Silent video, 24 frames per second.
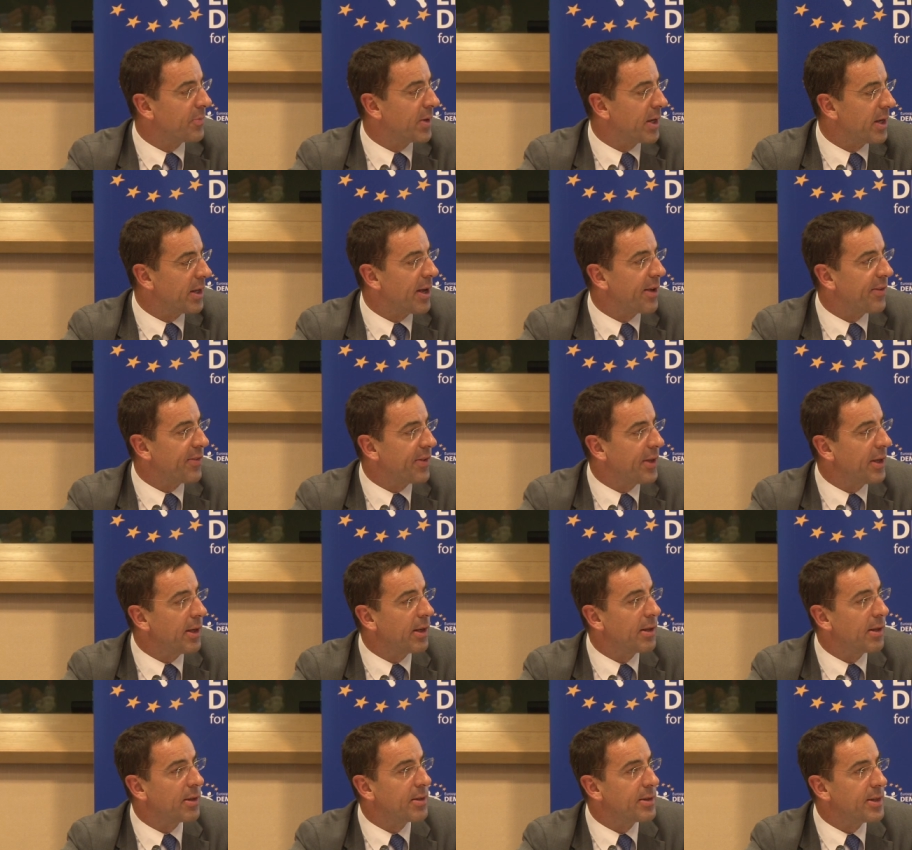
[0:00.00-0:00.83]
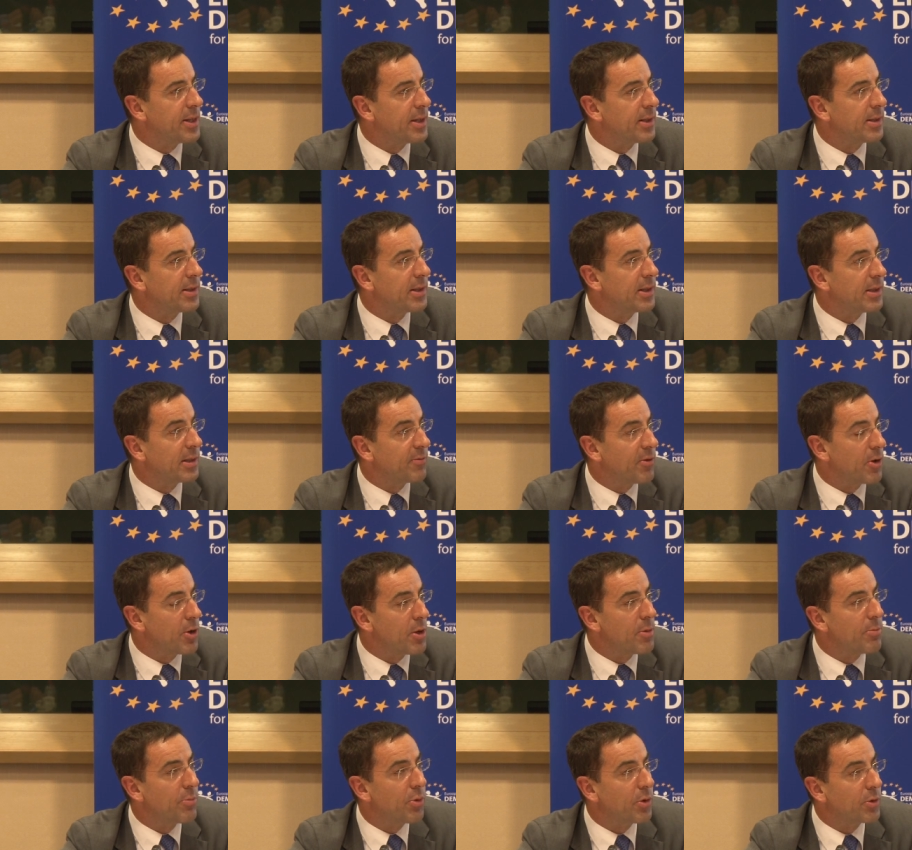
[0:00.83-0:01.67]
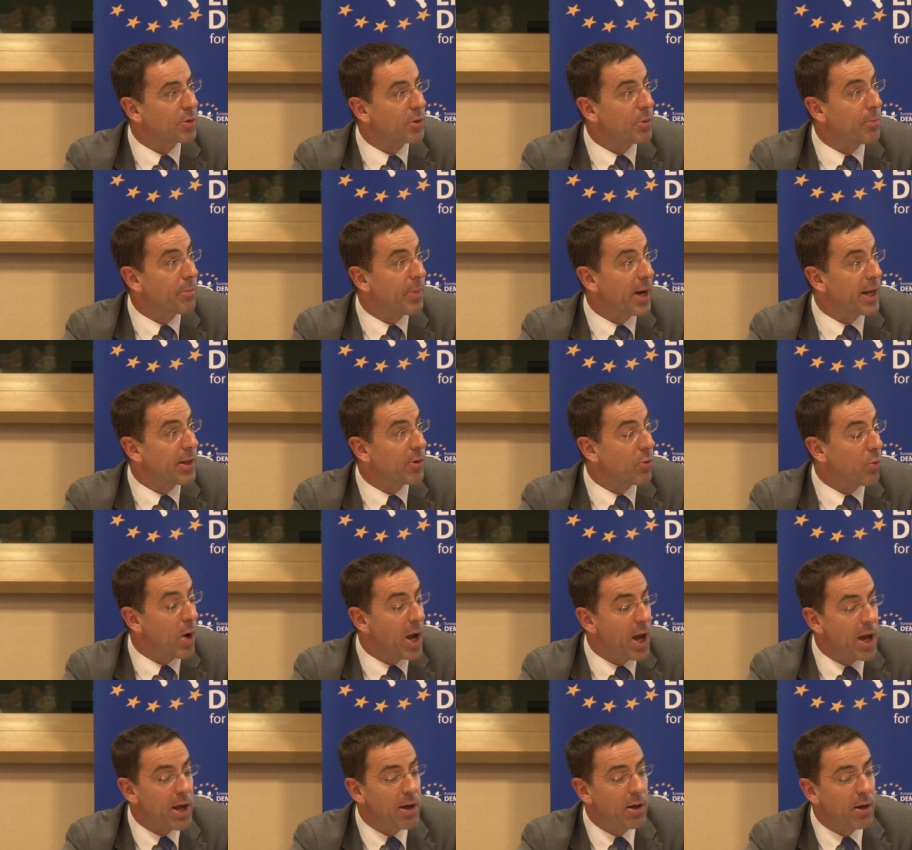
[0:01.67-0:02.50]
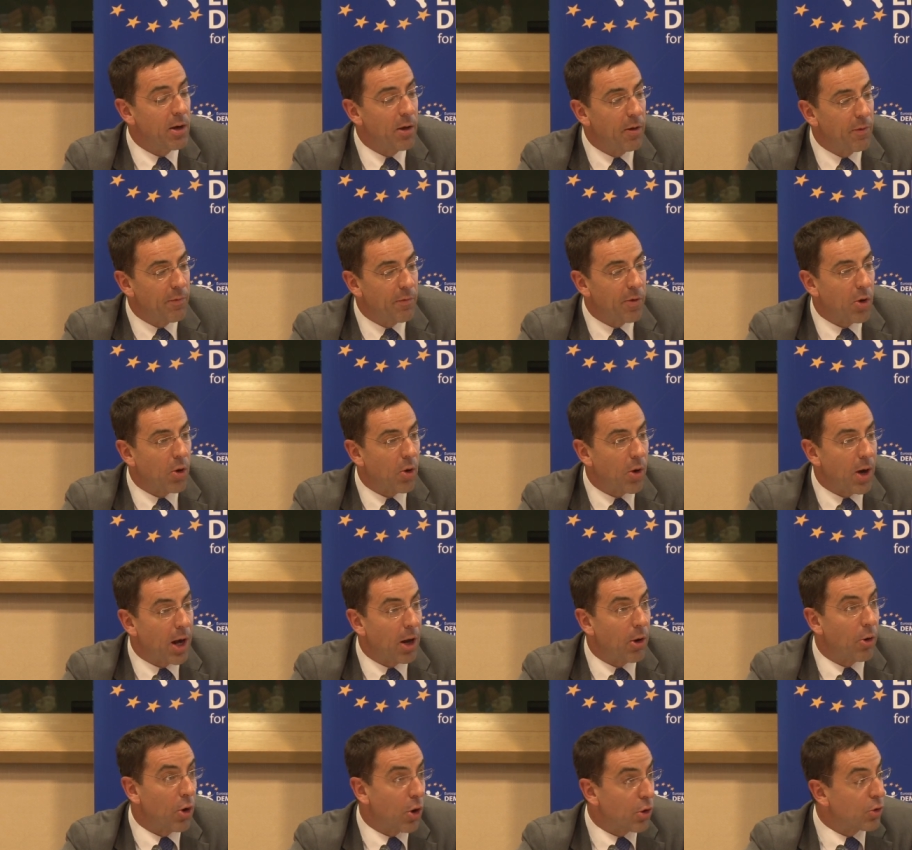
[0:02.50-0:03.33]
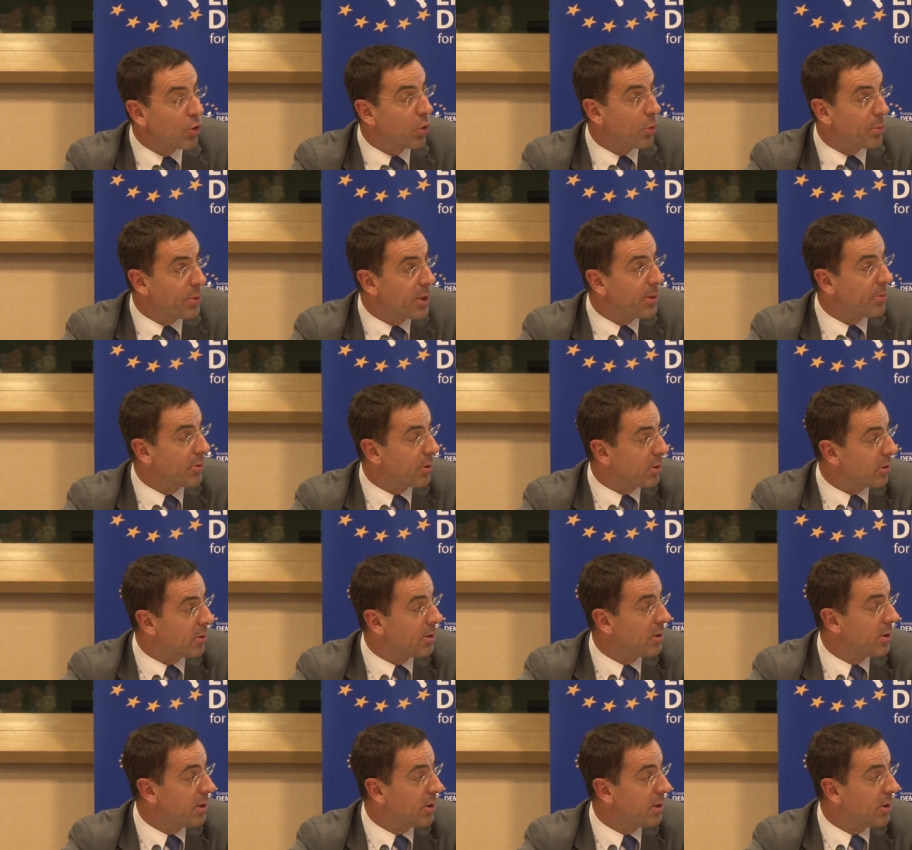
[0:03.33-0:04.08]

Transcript: And I think this is very important, by the way, for our local people.